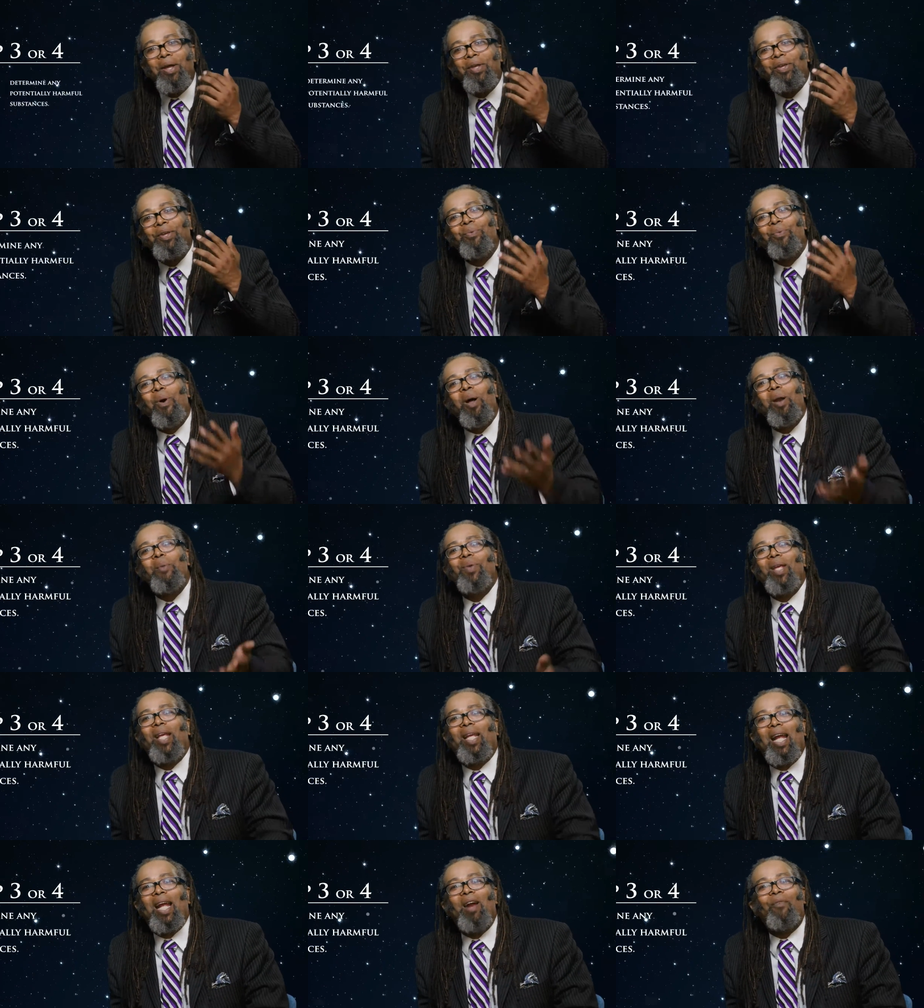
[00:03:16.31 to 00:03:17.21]
you want to
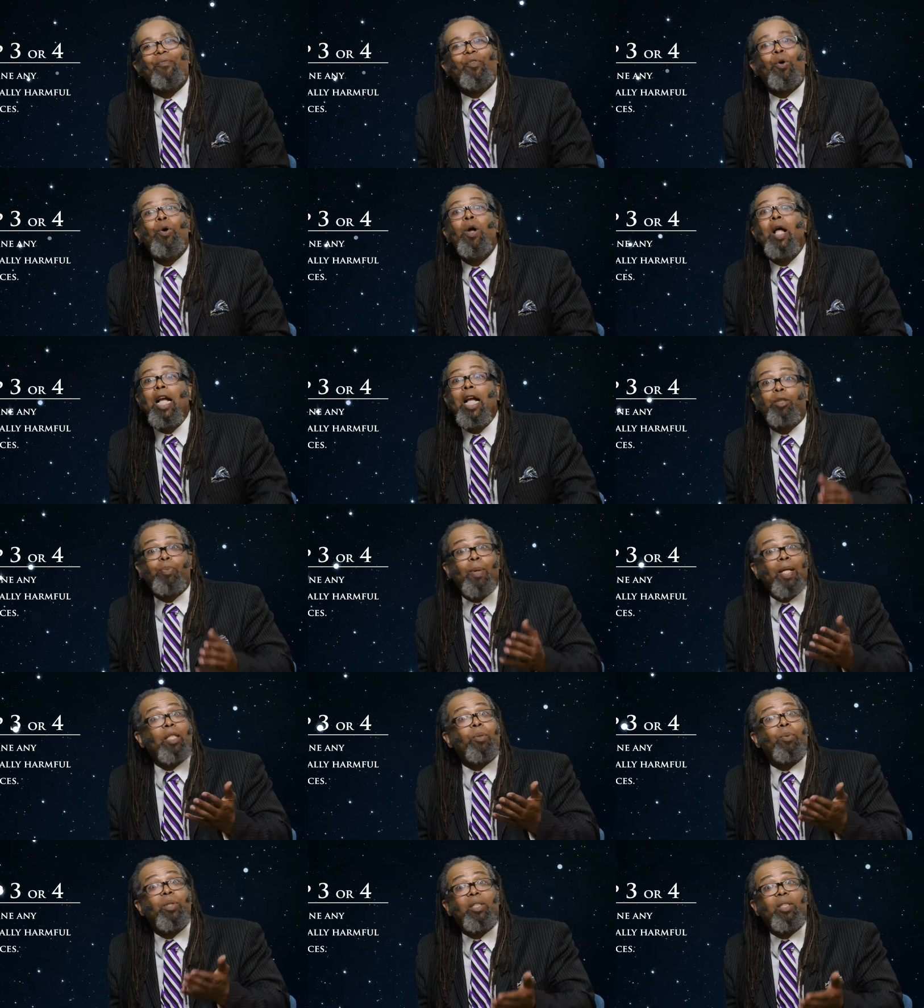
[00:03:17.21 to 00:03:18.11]
be careful,
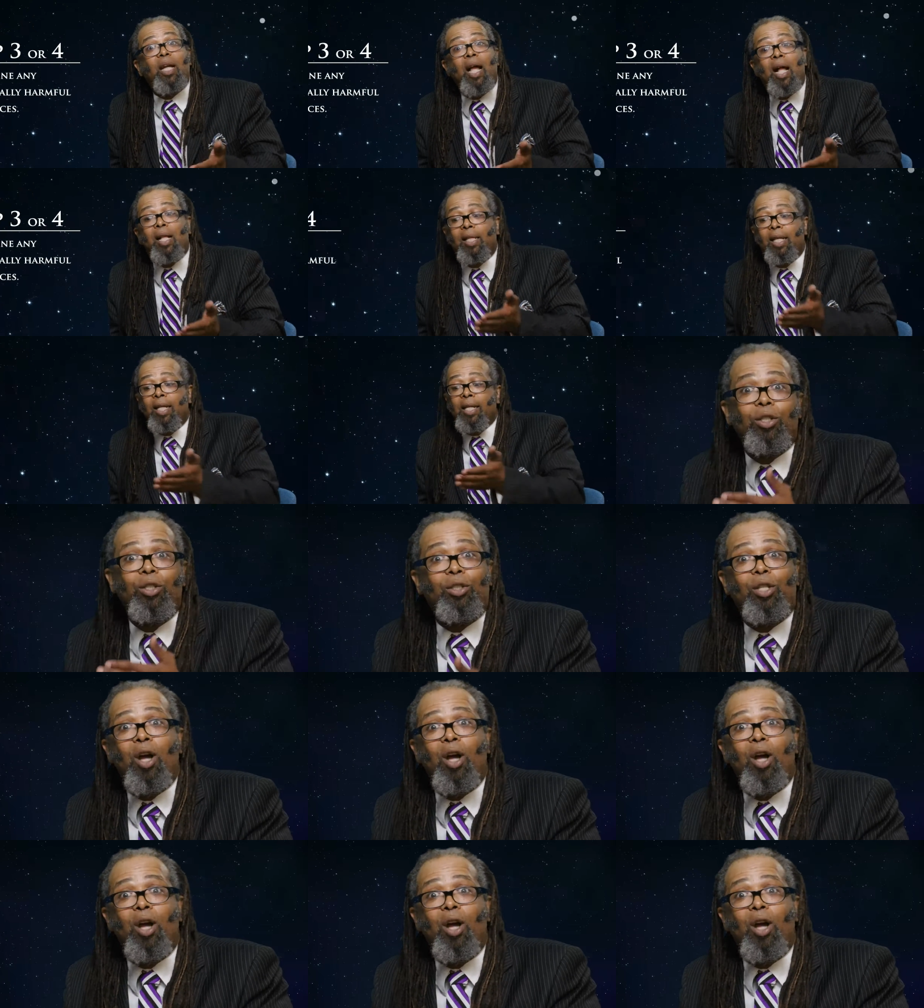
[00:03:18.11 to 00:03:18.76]
especially with chocolate.